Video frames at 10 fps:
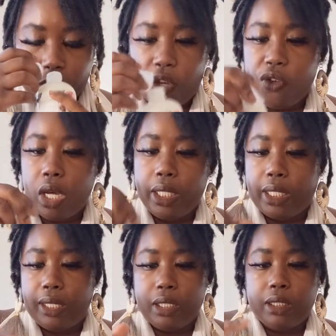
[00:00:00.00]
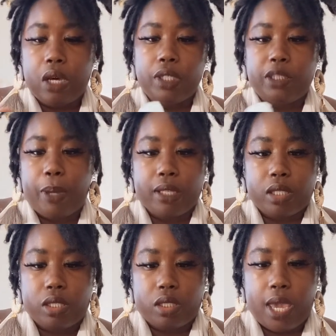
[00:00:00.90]
if you're gonna get this, don't expect
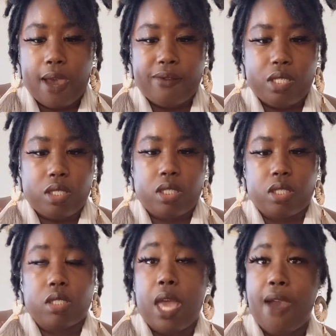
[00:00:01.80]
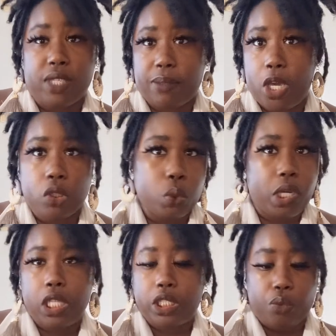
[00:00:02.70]
it to have this have a smell to
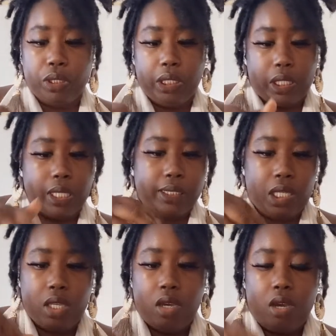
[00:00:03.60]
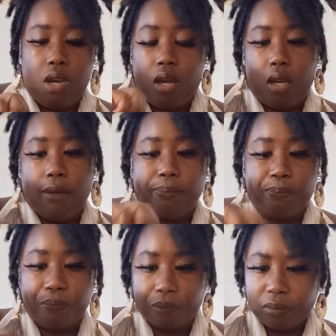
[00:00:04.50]
it because it really doesn't.
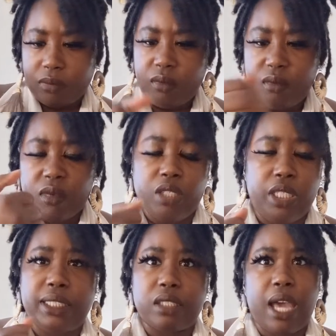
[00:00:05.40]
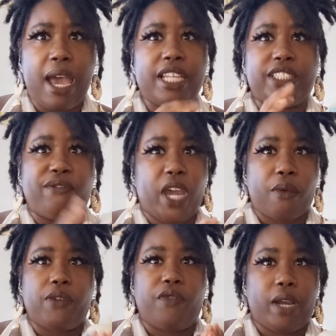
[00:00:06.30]
Um, this line is
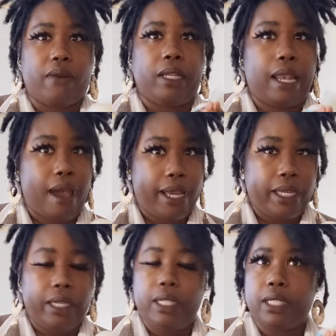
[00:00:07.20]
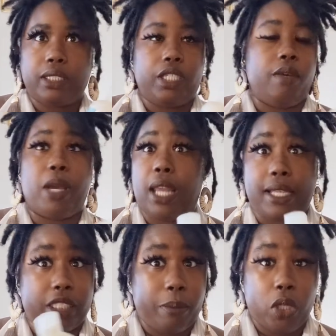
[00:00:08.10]
very very light it doesn't it barely
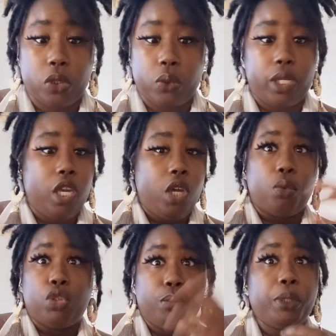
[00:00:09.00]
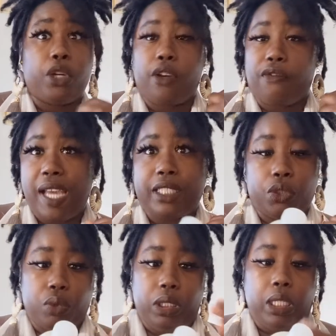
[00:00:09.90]
has smell to it once you can put on your face
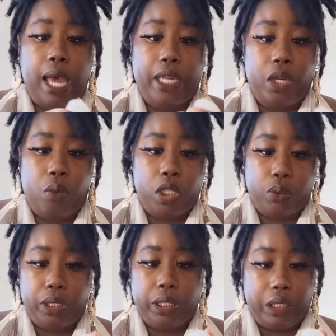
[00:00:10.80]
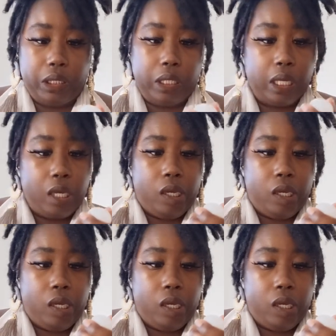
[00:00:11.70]
it's really light it works really good